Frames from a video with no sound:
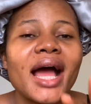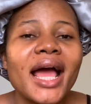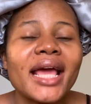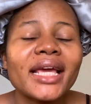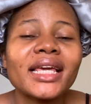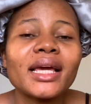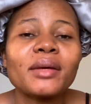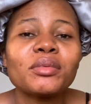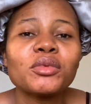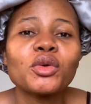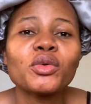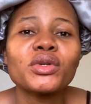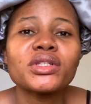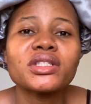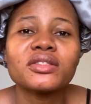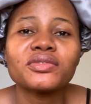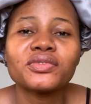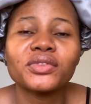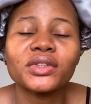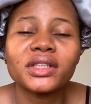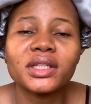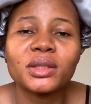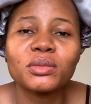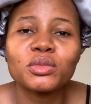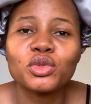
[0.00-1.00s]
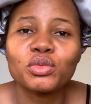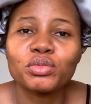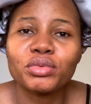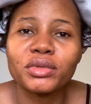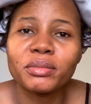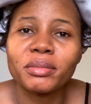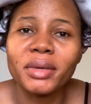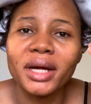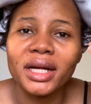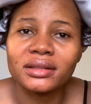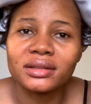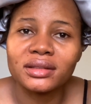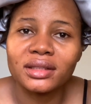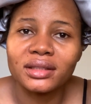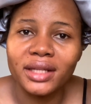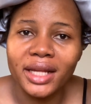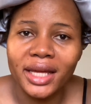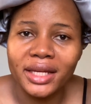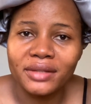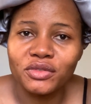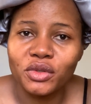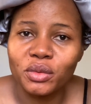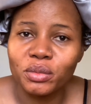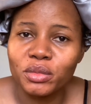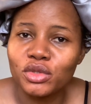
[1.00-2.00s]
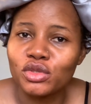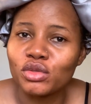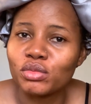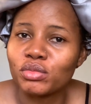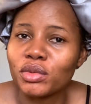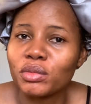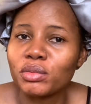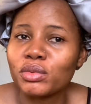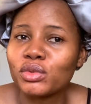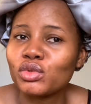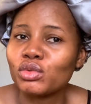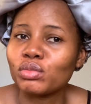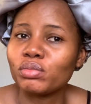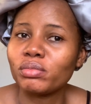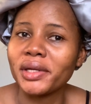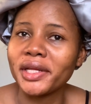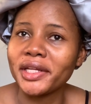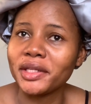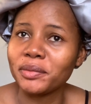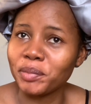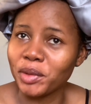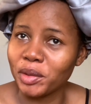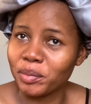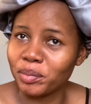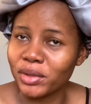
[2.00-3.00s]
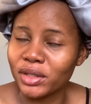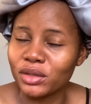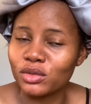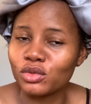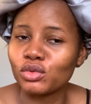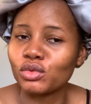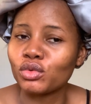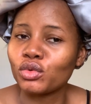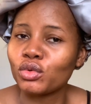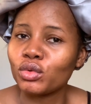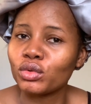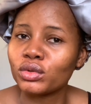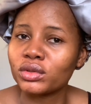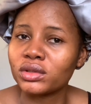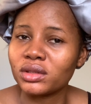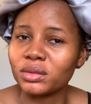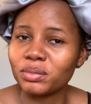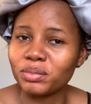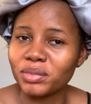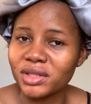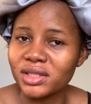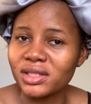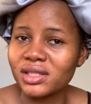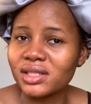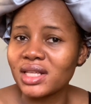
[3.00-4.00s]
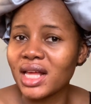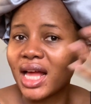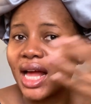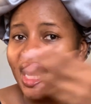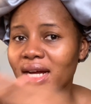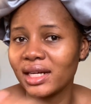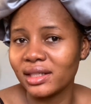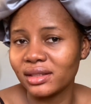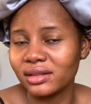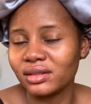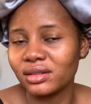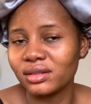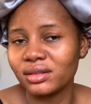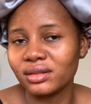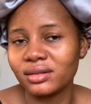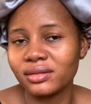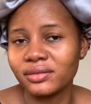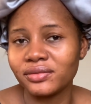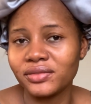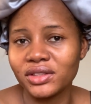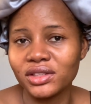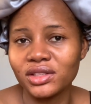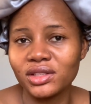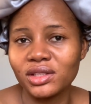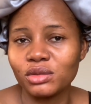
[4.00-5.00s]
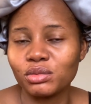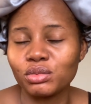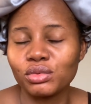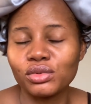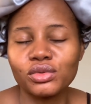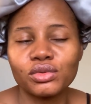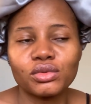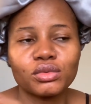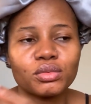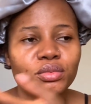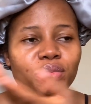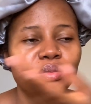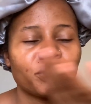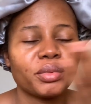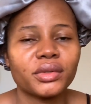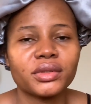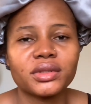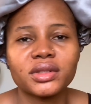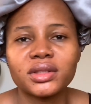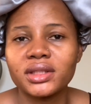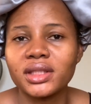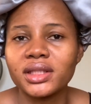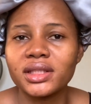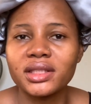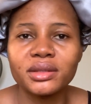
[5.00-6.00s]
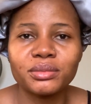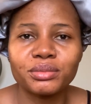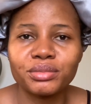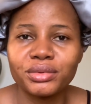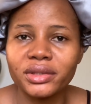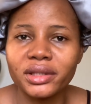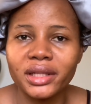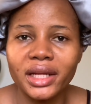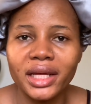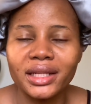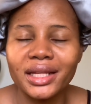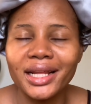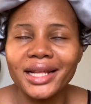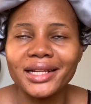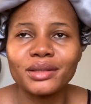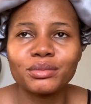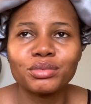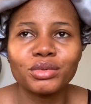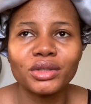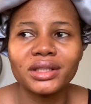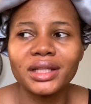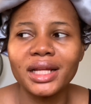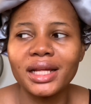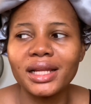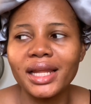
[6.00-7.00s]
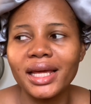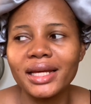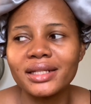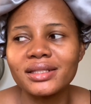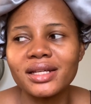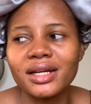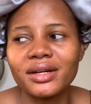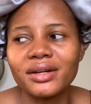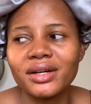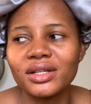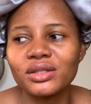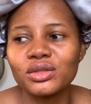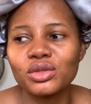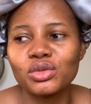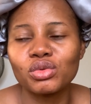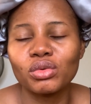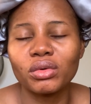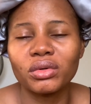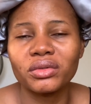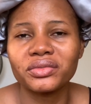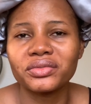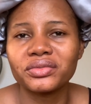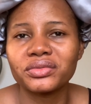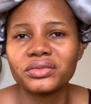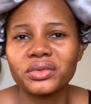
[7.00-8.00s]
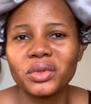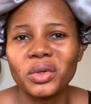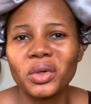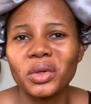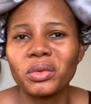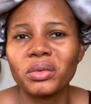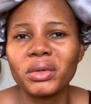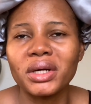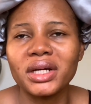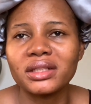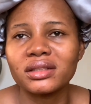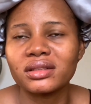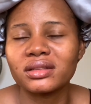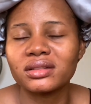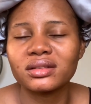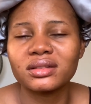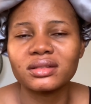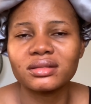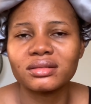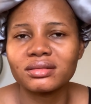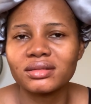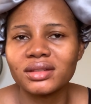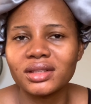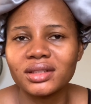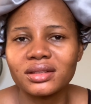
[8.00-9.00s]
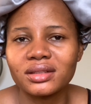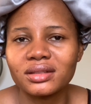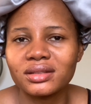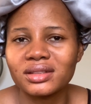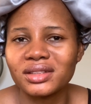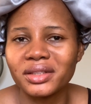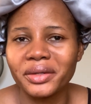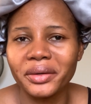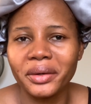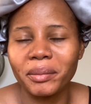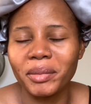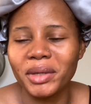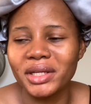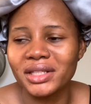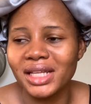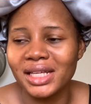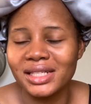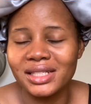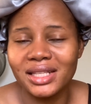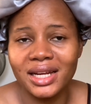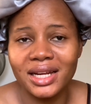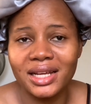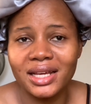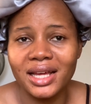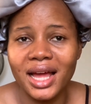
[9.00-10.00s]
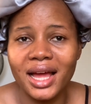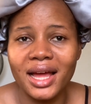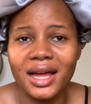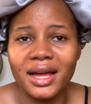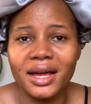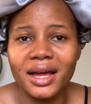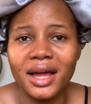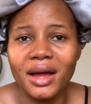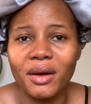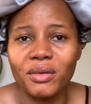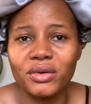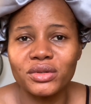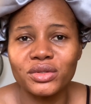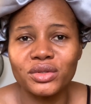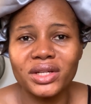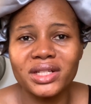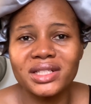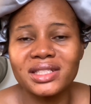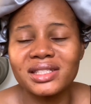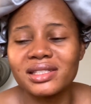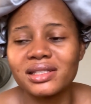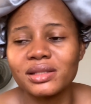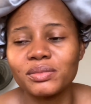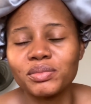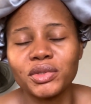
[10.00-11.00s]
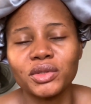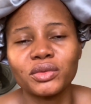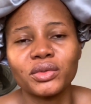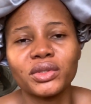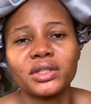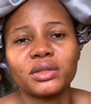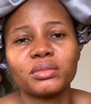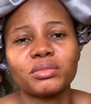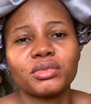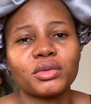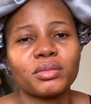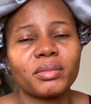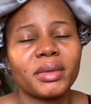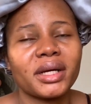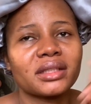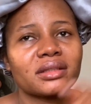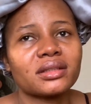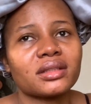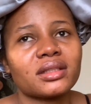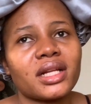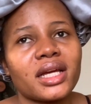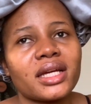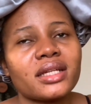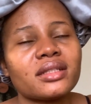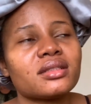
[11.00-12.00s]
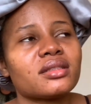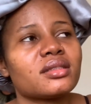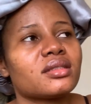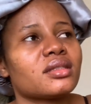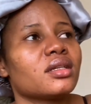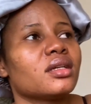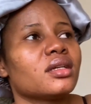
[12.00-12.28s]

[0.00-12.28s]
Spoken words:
kept on waiting for them to bring back the light for me to be able to blend pepper to cook the beans and the vegetable soup, but they didn't bring light. Like, they brought that light around 12 or 1 thereabout. I was already sleeping when they brought back the light.